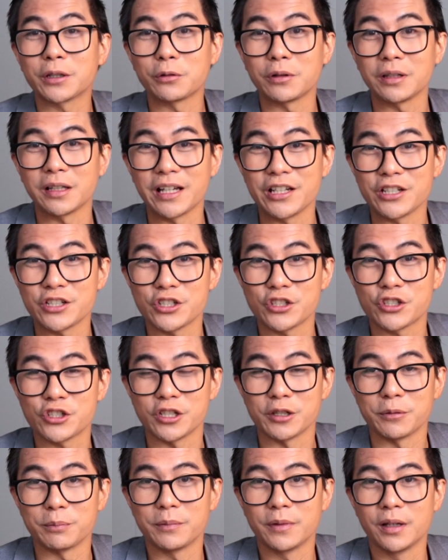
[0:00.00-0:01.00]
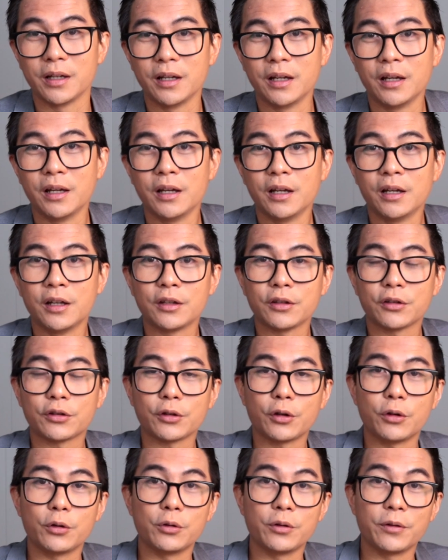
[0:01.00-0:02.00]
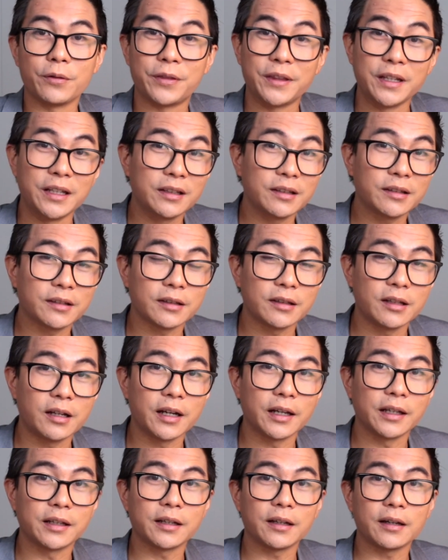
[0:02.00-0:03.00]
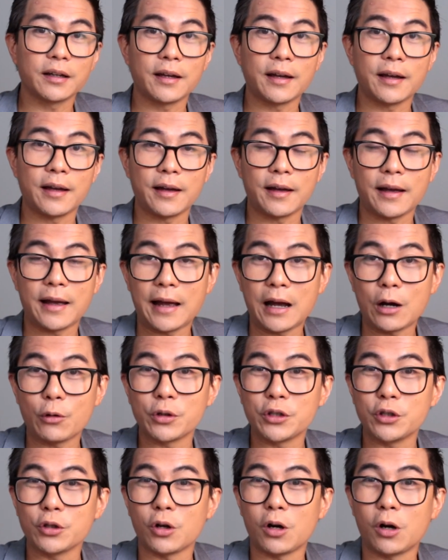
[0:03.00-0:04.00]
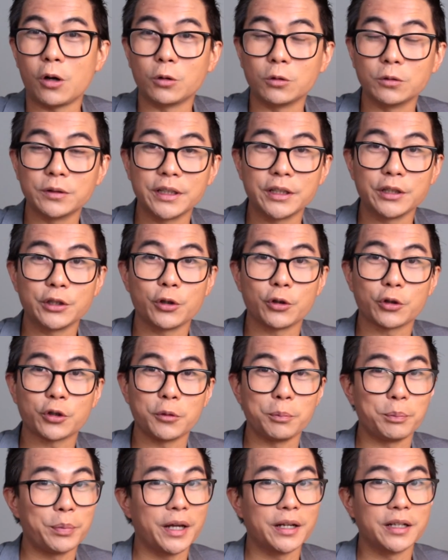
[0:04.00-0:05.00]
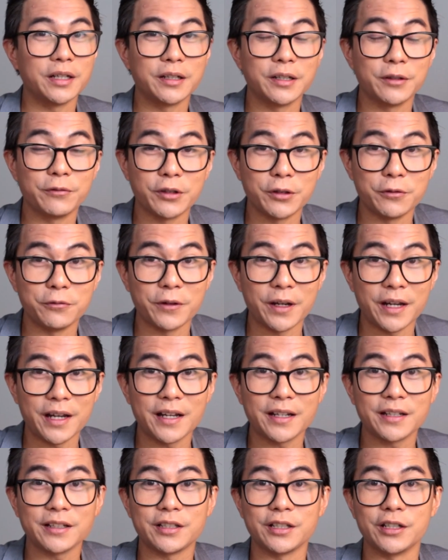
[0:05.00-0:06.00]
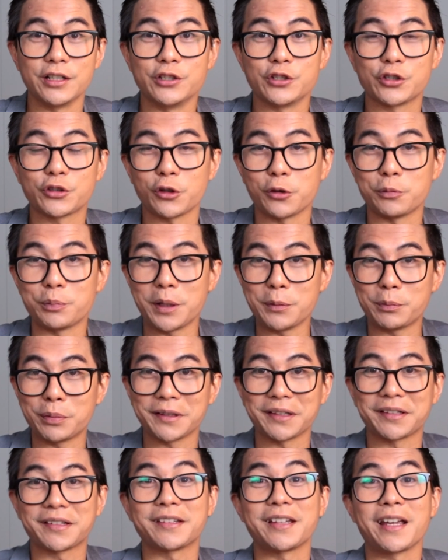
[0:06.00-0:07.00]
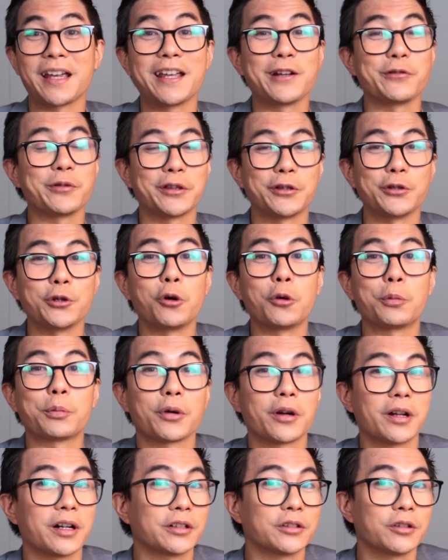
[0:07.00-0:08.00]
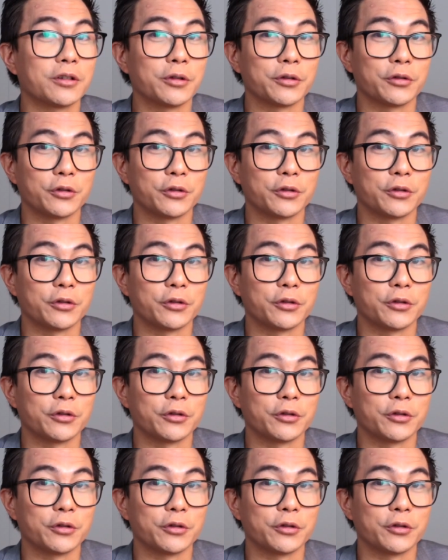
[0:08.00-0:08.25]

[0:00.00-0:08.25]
a relationship. So things like, how are you holding your competitive advantage so people are staying with your product or